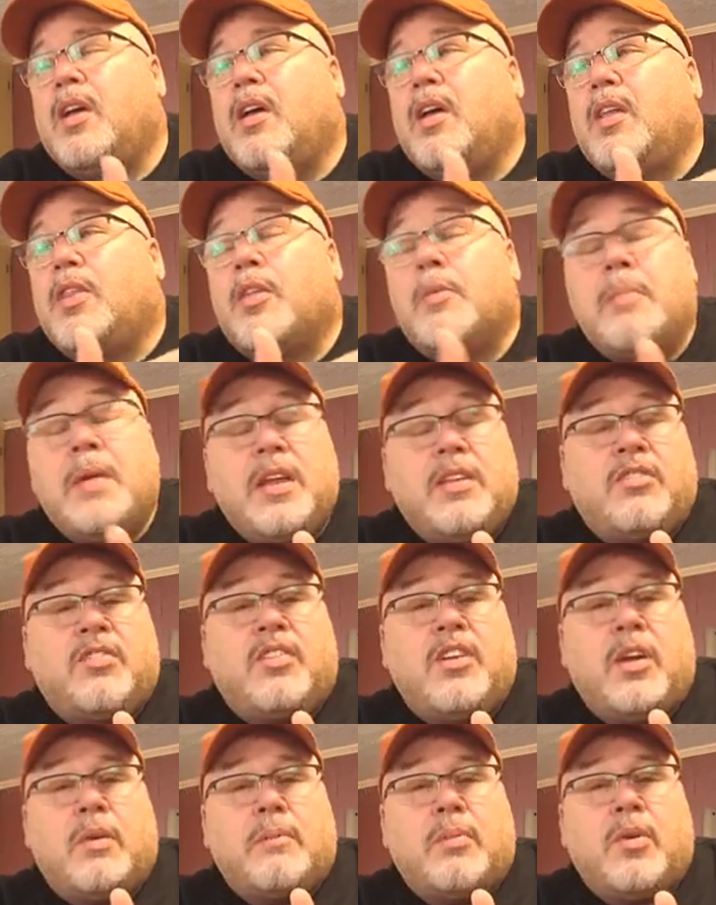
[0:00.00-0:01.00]
Meat
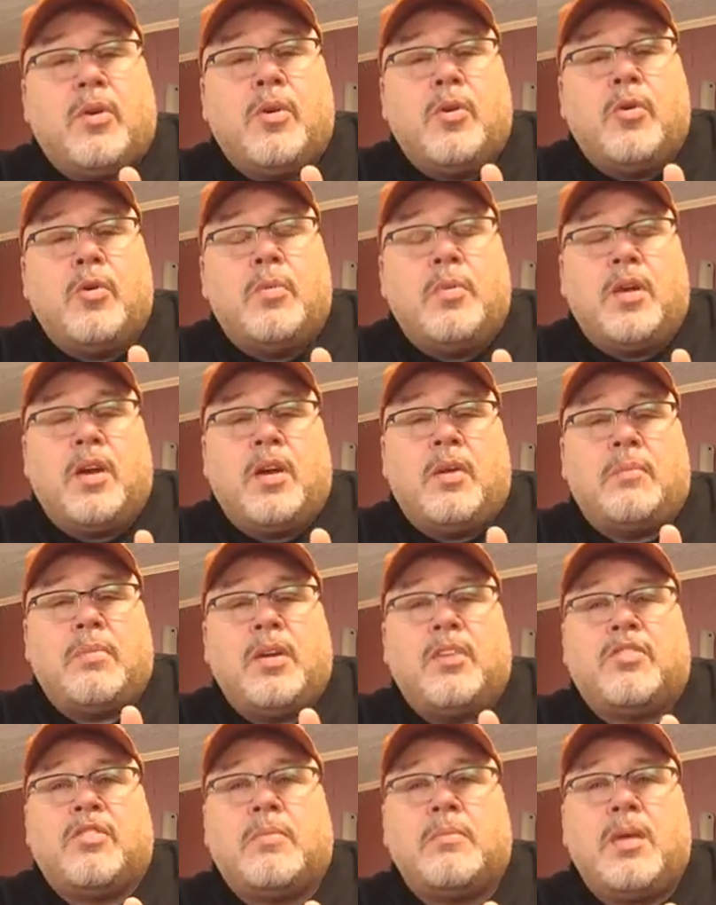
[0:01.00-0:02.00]
Stick probe and a
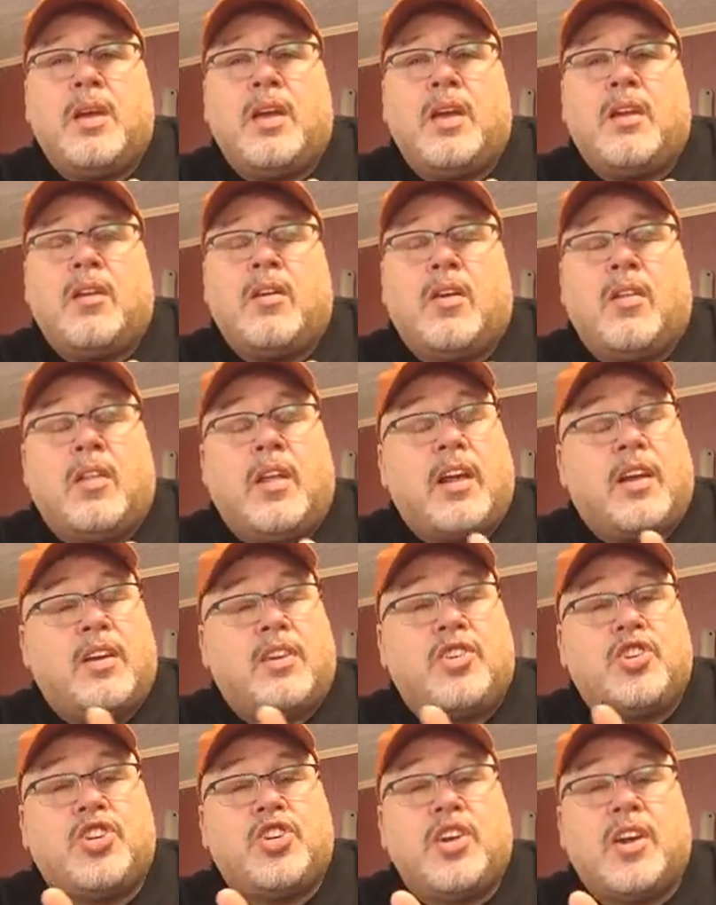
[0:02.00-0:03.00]
piece of meat like
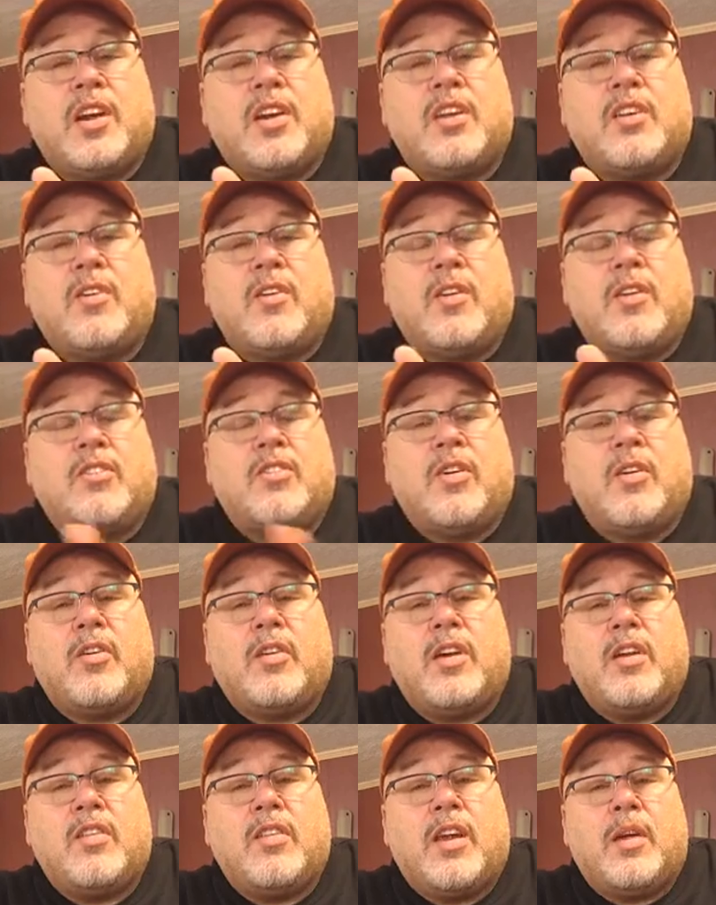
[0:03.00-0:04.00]
a chicken or a
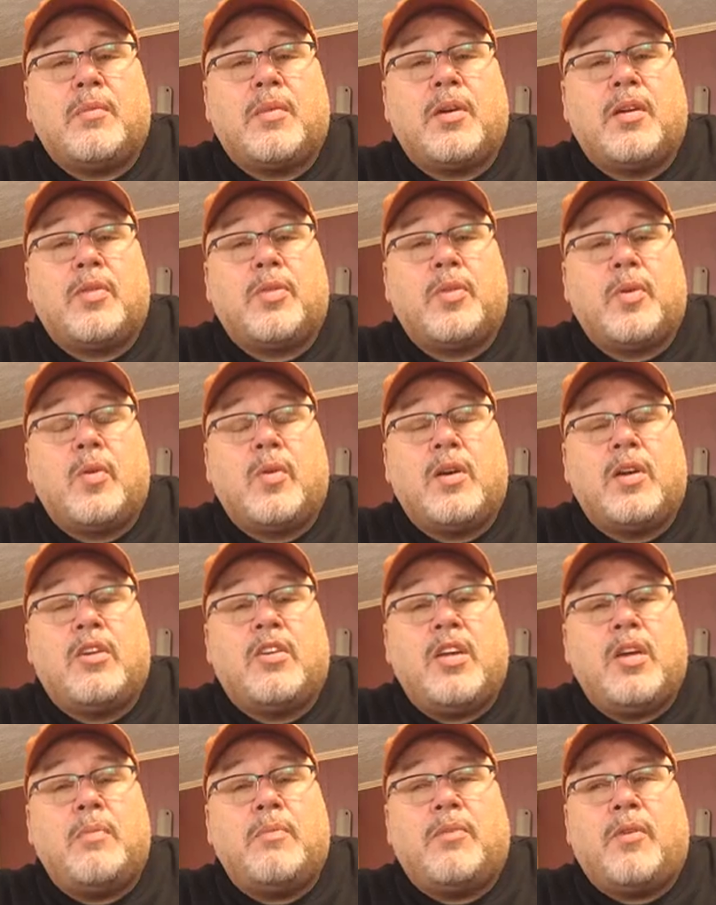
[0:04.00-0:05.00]
turkey that I'm going to throw in a
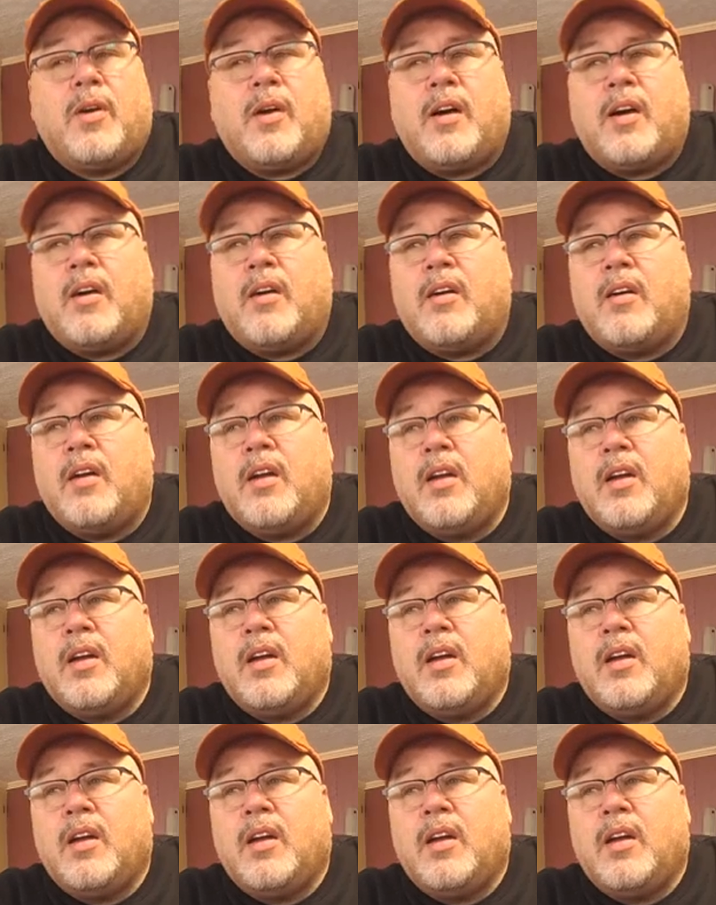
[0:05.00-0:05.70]
deep fryer,